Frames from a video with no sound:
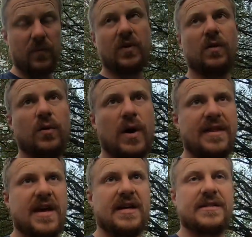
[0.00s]
Don't know why
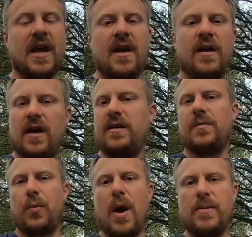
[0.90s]
that is. I
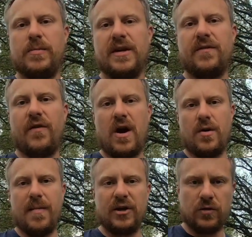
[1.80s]
think probably
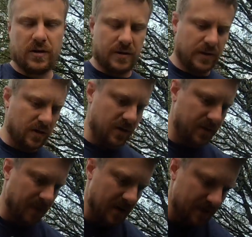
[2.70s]
environmental
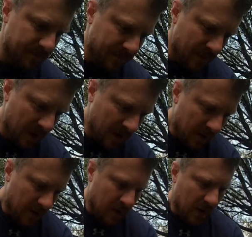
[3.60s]
concerns, but
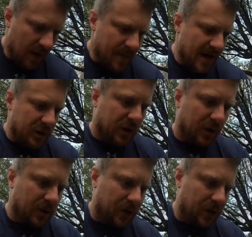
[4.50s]
I'm not sure.